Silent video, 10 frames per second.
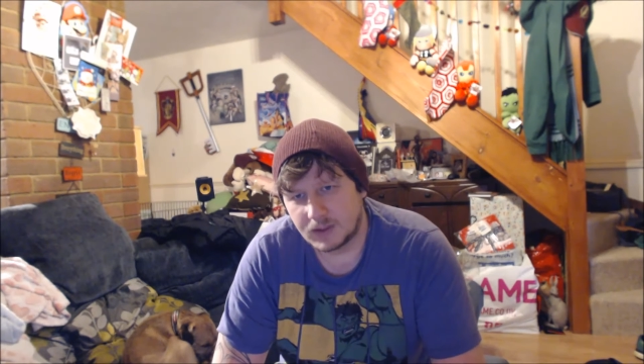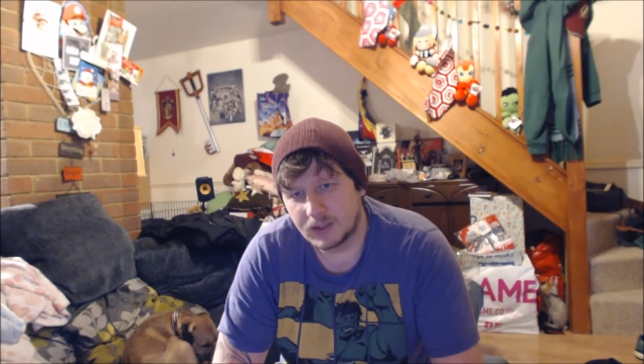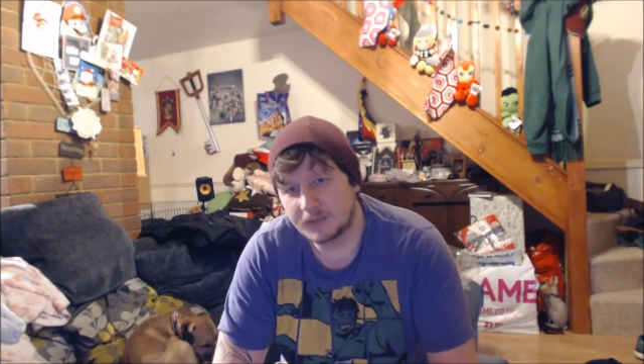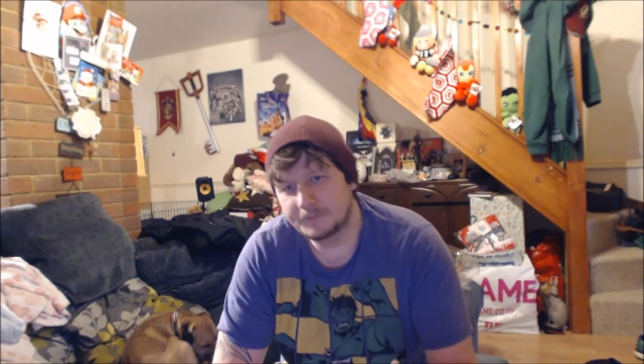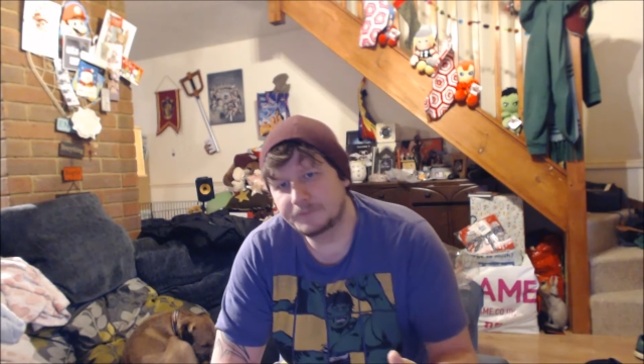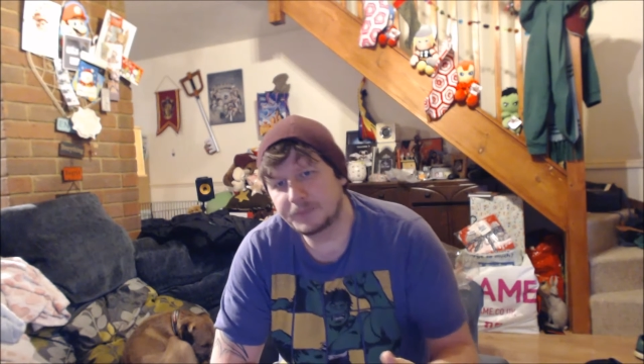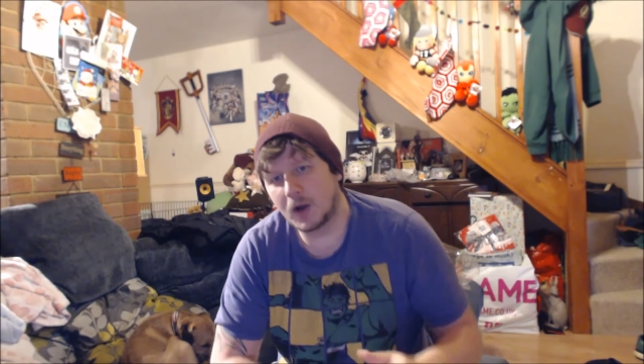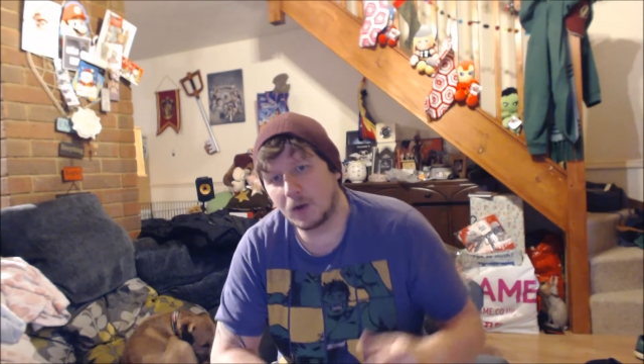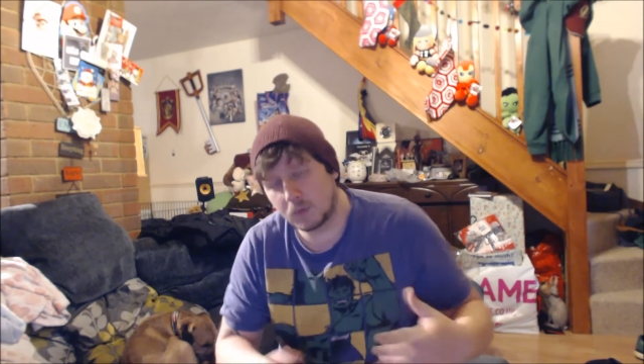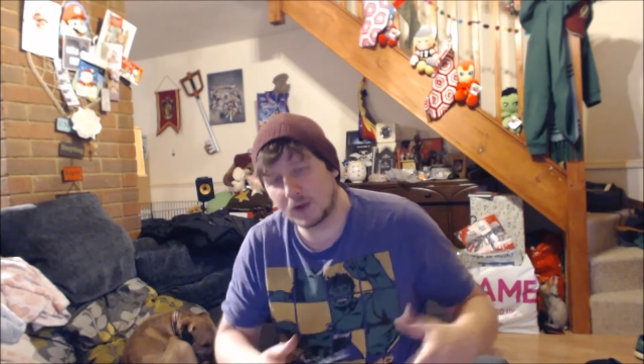But
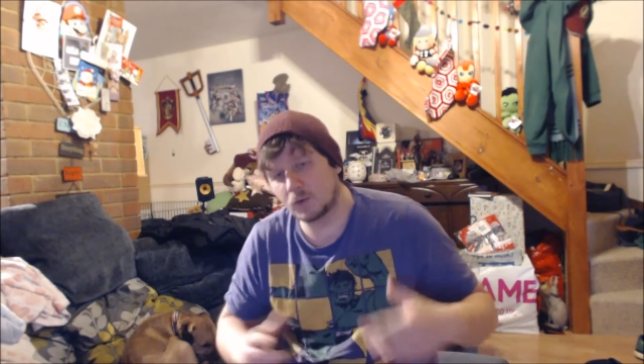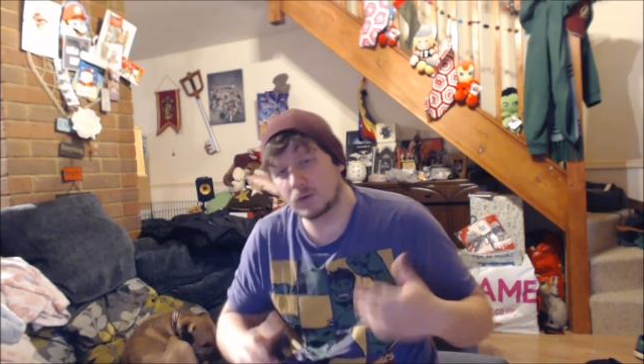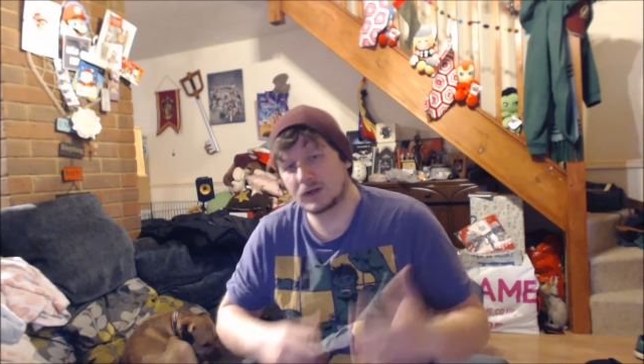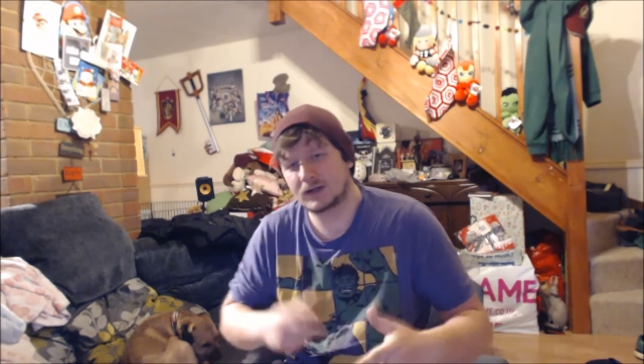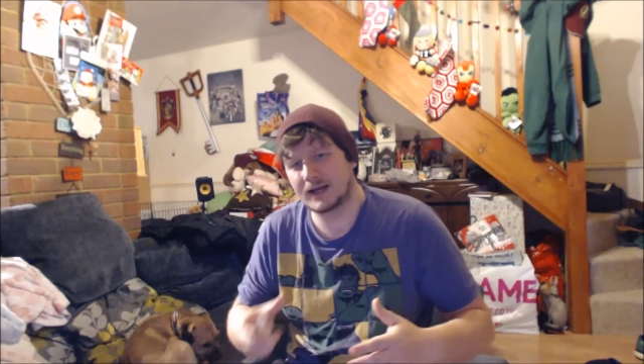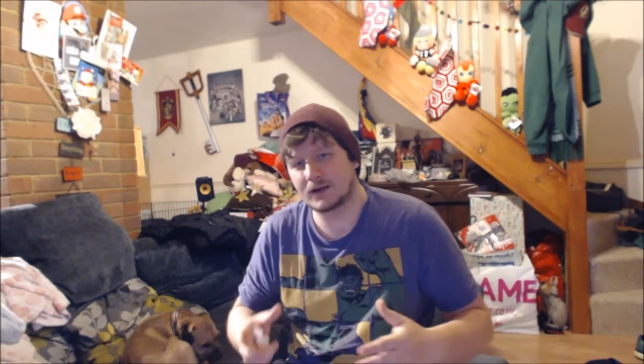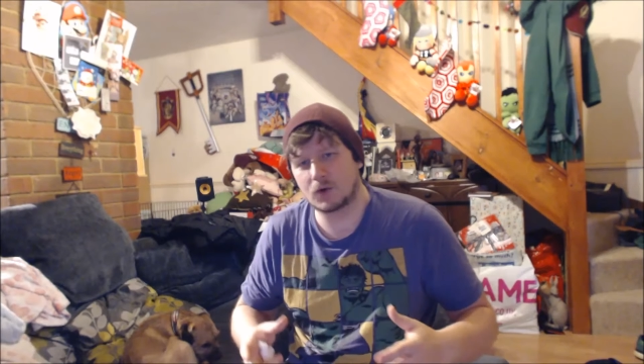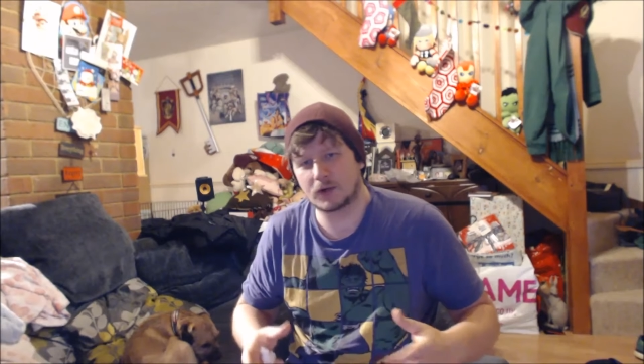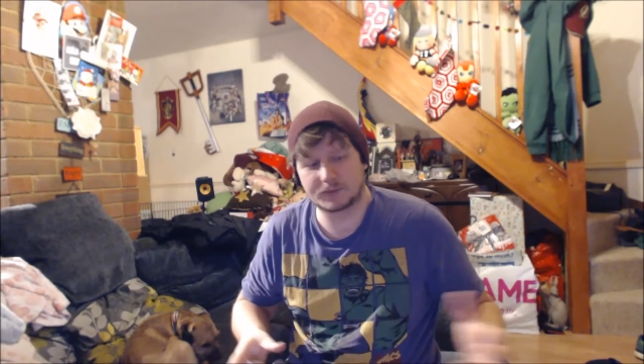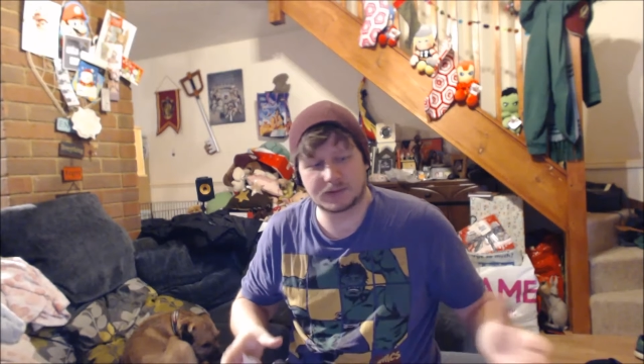I will
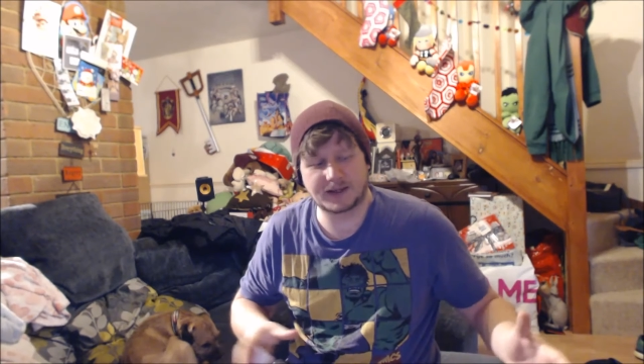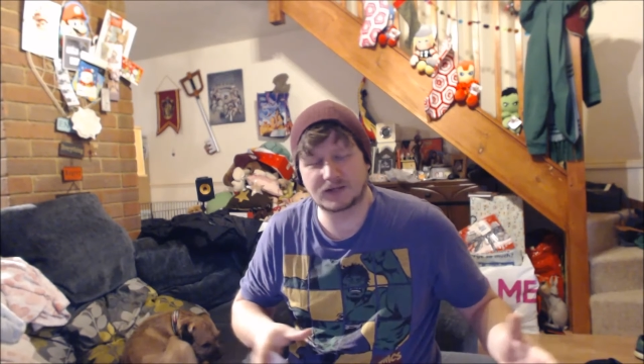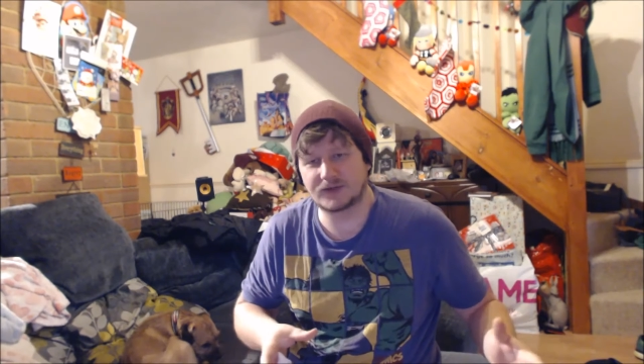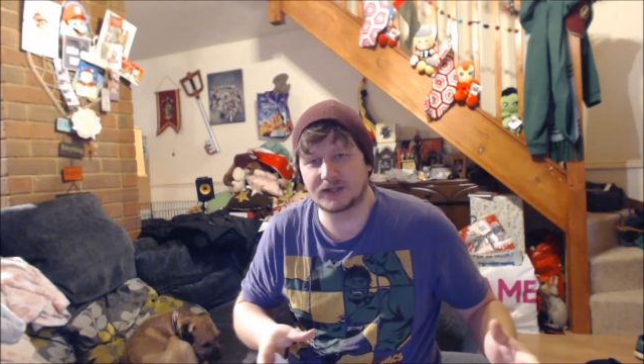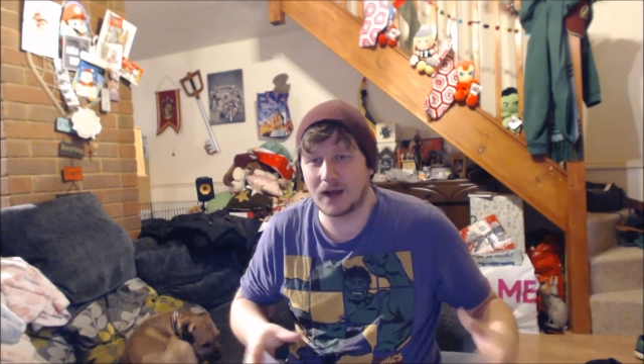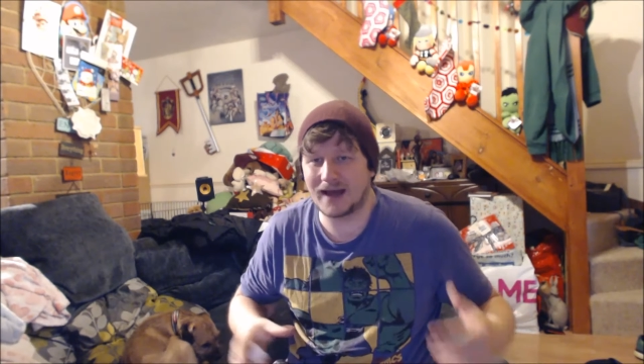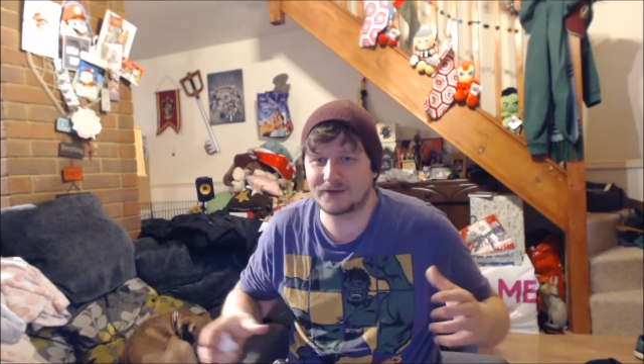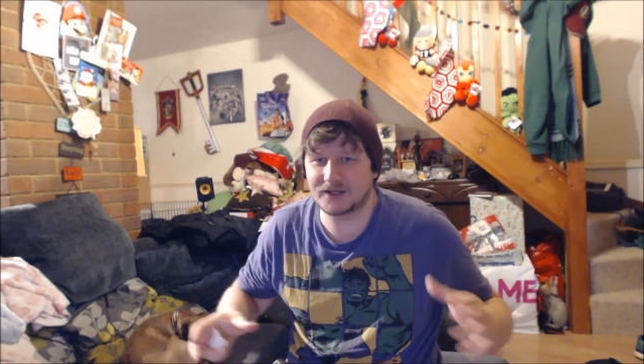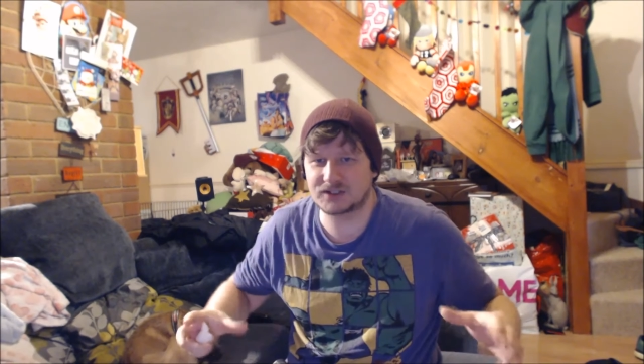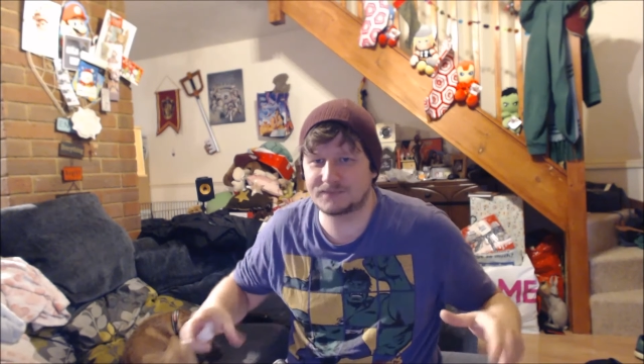later on. I'm going to make a video. I
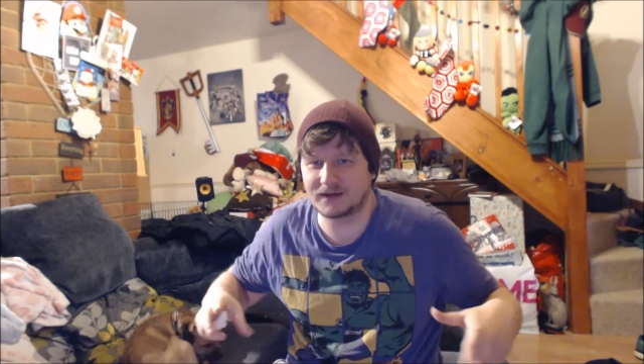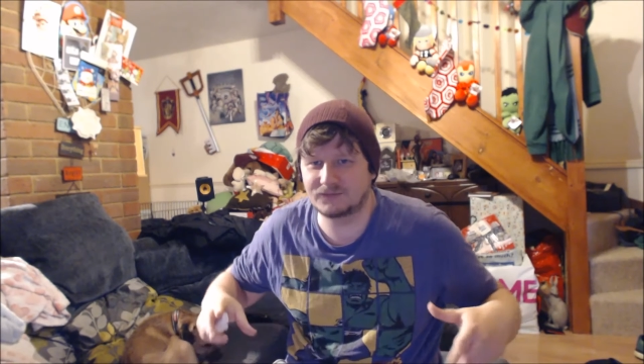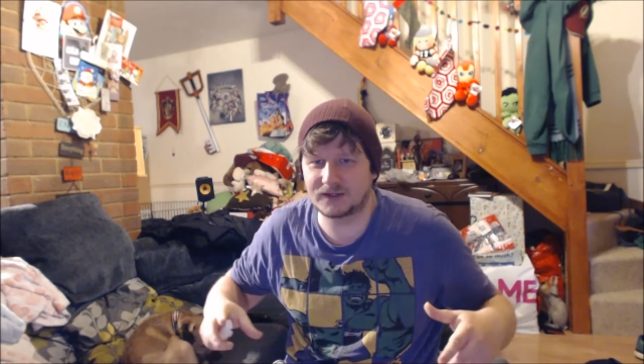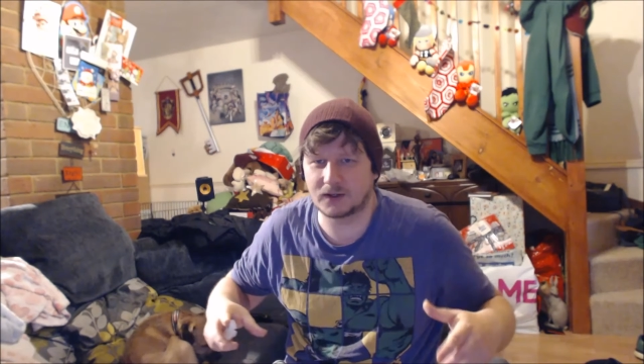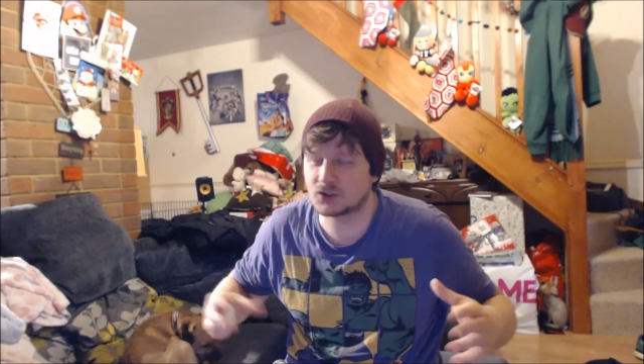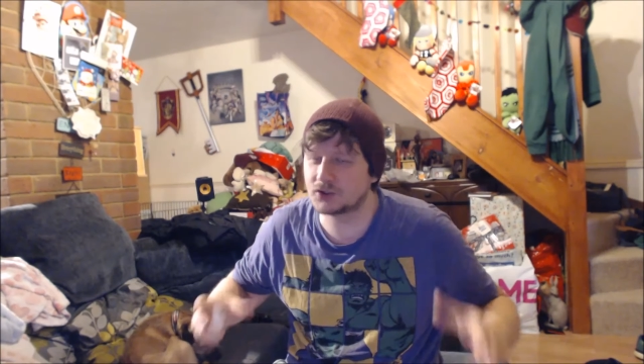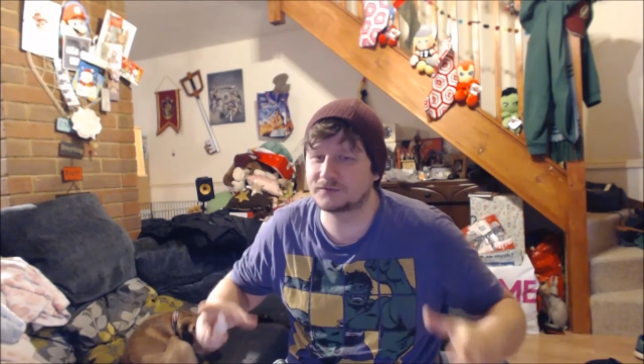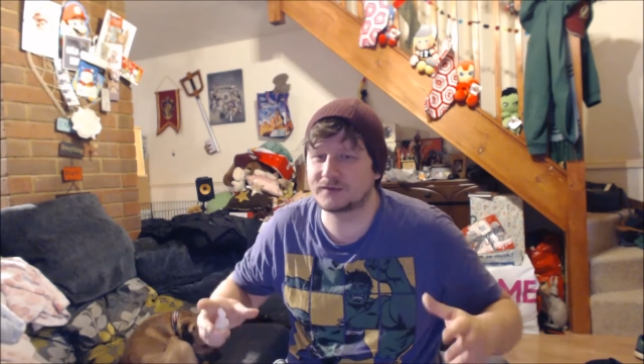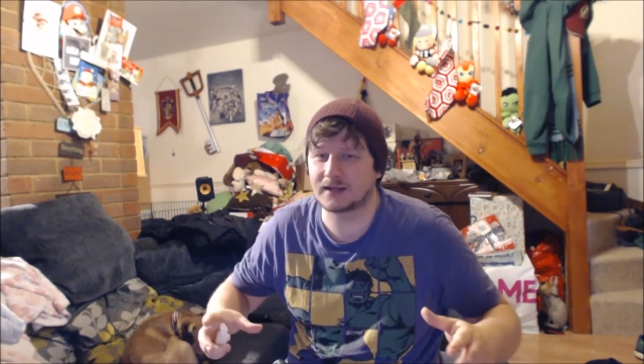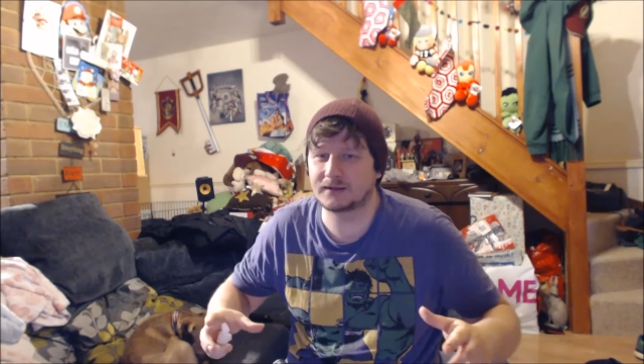haven't actually made a video. I
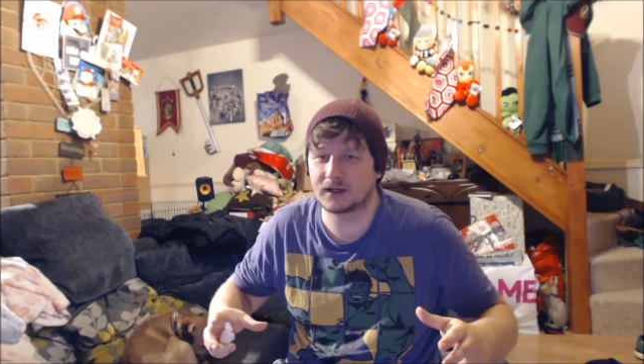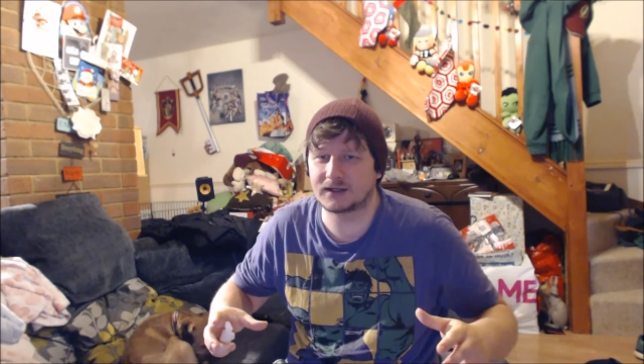should have done.